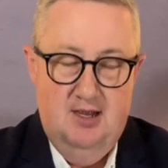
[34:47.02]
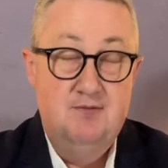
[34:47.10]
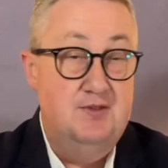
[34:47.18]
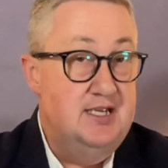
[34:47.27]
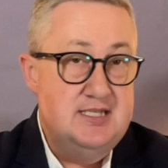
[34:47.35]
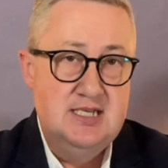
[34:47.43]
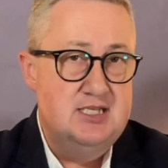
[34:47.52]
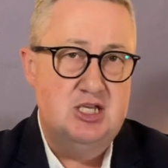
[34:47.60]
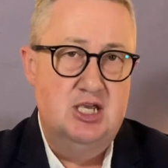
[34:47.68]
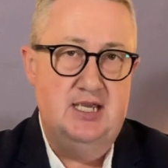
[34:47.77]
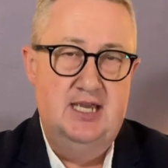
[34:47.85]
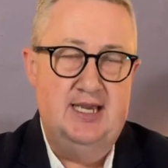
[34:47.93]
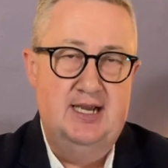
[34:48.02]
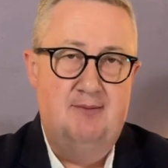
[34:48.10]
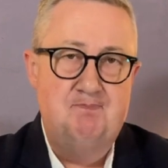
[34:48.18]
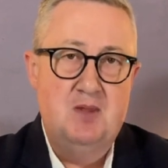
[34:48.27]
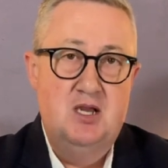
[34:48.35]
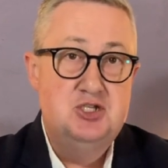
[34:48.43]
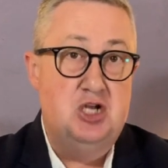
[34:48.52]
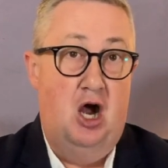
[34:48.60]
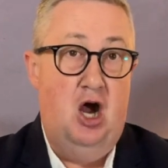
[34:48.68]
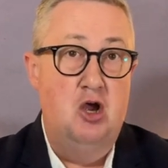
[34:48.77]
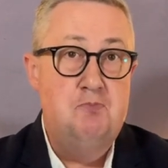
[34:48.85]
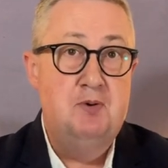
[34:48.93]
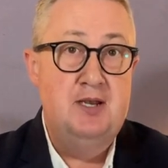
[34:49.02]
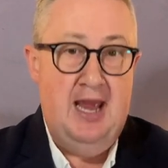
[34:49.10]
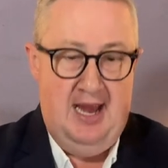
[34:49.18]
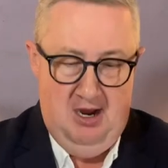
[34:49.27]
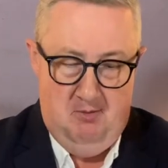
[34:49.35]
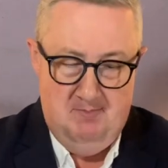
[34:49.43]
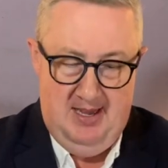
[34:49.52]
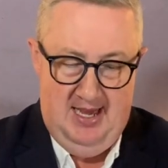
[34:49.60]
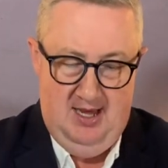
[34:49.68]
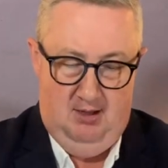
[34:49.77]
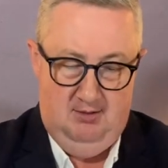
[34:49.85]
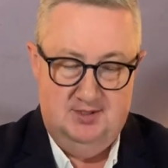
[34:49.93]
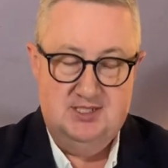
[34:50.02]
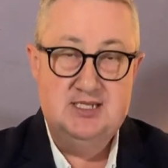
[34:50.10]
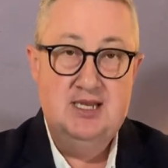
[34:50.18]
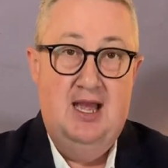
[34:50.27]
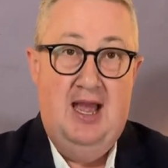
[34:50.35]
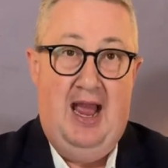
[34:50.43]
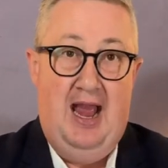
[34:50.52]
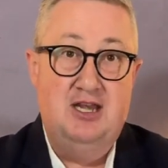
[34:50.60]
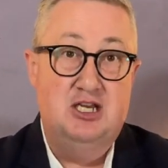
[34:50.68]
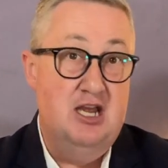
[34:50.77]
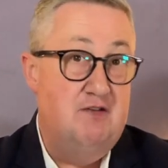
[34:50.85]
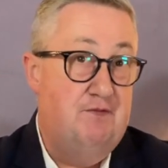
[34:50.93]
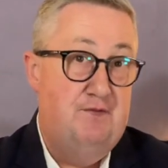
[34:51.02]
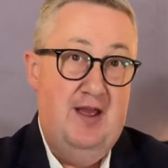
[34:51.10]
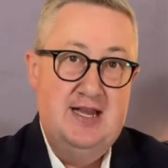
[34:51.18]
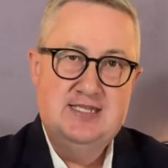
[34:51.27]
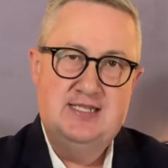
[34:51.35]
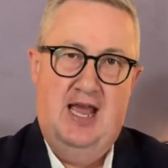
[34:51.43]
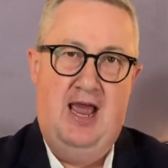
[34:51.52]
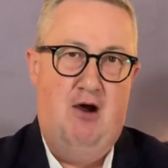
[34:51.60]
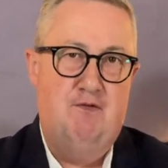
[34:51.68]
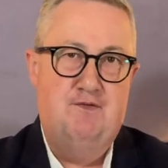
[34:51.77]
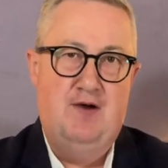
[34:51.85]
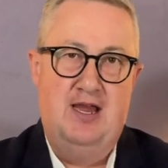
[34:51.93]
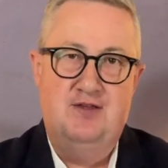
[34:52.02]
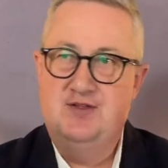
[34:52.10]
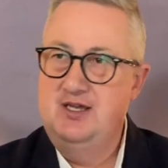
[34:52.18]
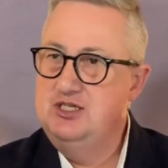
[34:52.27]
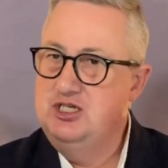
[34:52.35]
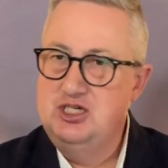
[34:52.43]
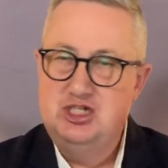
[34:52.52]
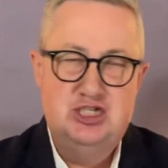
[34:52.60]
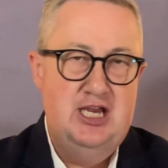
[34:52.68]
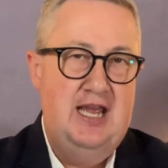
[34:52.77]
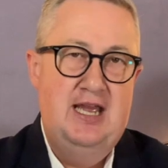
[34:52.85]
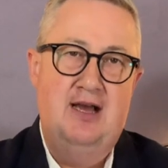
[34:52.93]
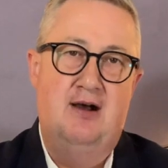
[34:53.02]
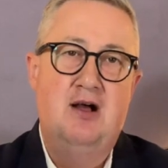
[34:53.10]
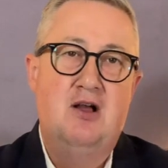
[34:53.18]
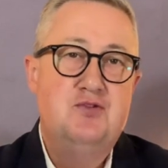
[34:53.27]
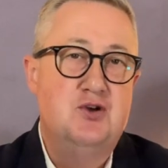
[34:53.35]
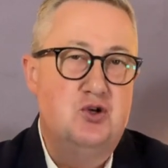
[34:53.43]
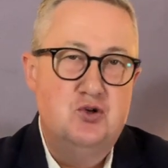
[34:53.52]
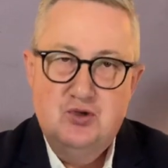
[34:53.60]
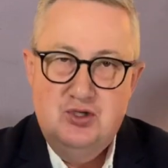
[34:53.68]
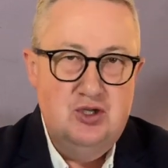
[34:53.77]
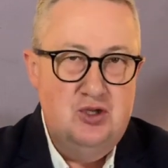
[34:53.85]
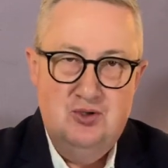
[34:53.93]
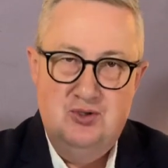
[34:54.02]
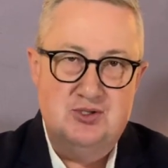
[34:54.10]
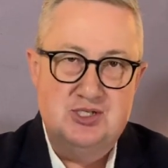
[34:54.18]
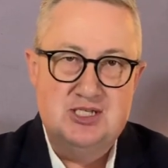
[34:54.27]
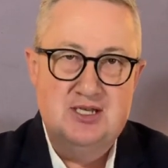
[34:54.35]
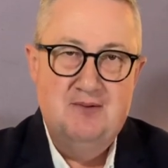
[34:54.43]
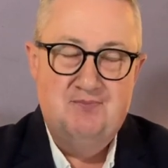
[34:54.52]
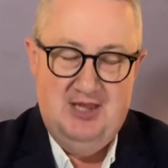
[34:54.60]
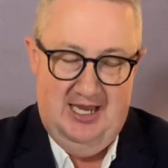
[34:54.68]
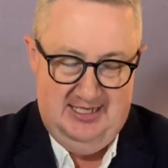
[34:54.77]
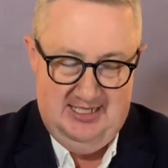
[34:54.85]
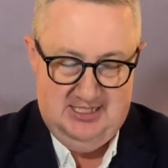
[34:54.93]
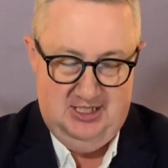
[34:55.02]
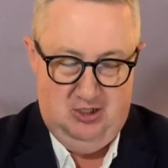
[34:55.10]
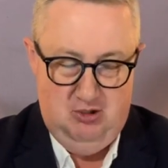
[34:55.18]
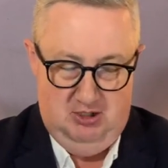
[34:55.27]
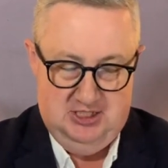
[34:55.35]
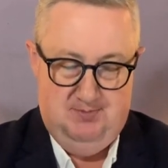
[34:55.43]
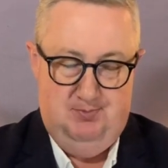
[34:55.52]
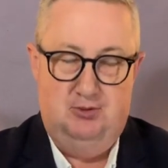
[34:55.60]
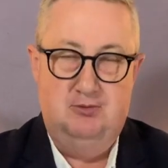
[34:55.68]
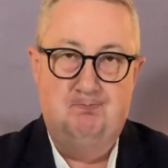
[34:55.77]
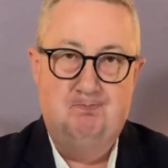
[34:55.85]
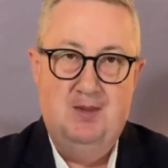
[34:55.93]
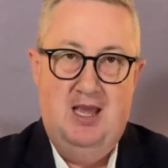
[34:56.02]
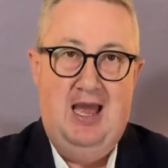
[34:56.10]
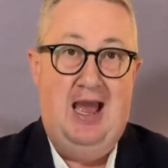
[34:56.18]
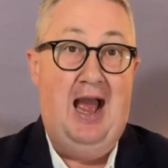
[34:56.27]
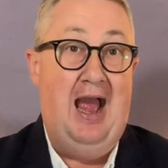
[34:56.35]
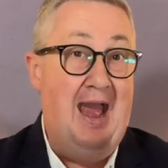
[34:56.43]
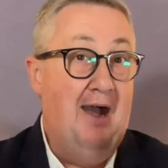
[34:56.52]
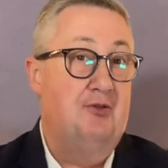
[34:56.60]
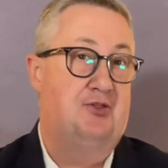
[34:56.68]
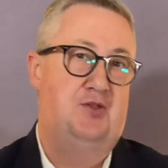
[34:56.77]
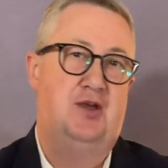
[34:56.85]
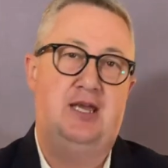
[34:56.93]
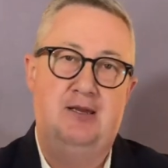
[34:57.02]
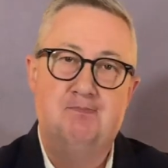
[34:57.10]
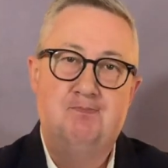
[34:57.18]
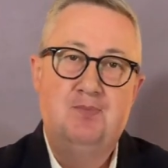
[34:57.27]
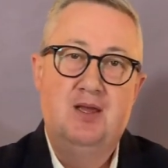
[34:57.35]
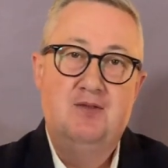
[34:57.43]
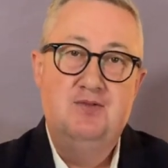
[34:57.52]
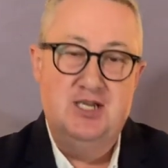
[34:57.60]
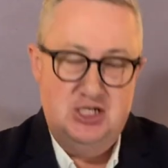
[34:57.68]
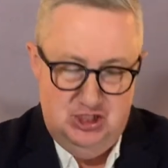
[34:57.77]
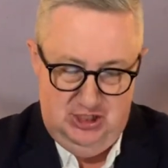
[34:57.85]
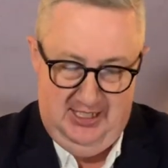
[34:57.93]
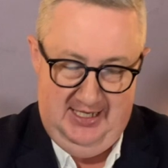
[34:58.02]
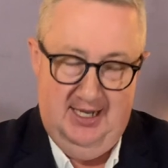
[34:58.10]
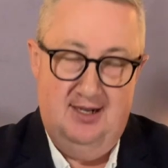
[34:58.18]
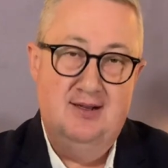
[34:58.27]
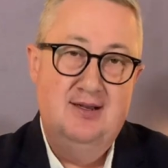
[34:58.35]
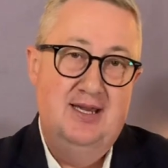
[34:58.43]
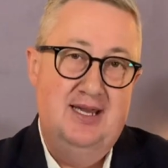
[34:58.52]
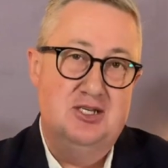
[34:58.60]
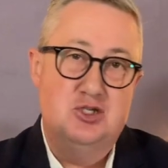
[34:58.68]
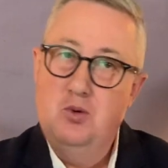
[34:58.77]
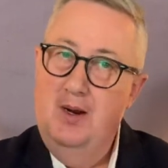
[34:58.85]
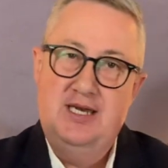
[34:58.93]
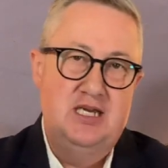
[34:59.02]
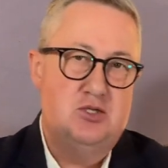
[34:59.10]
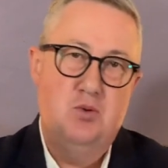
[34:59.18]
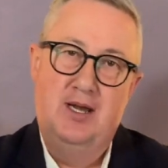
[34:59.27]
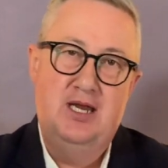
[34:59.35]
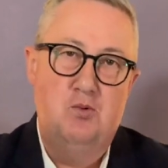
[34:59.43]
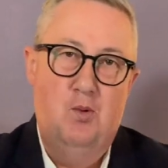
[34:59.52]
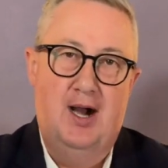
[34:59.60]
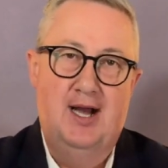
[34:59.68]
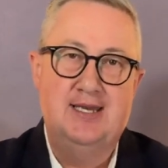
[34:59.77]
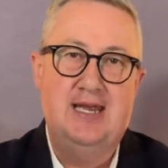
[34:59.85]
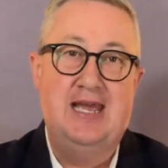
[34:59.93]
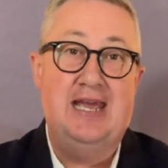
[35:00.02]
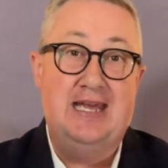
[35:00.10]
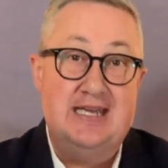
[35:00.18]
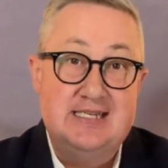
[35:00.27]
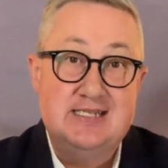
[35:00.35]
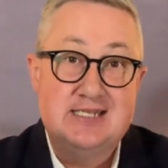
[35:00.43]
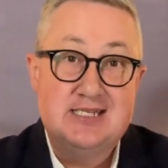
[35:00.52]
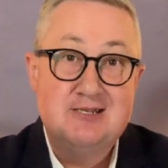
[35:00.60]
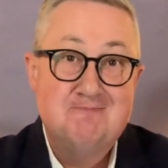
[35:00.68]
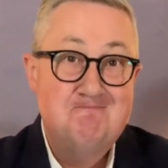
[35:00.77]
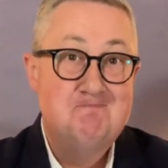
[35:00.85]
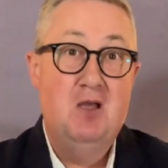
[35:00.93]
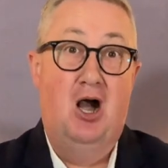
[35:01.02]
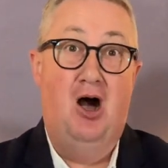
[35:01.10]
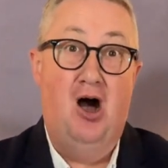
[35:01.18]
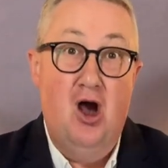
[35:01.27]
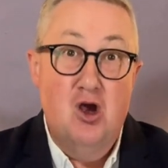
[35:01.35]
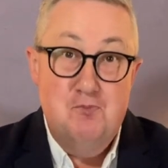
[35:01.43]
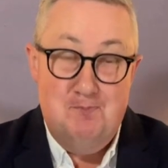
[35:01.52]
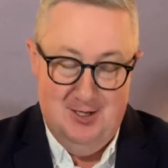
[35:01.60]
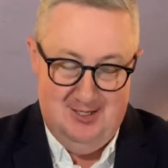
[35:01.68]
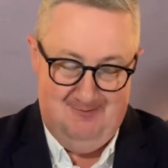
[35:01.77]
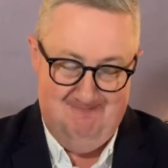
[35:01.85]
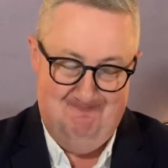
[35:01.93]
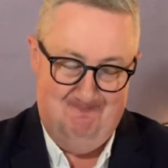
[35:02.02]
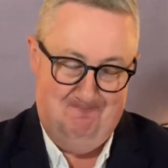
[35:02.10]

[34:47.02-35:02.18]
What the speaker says: This is a year to open our mouths and confess our faith and to share the good news that is the gospel. Our theme this year in 2021 is open.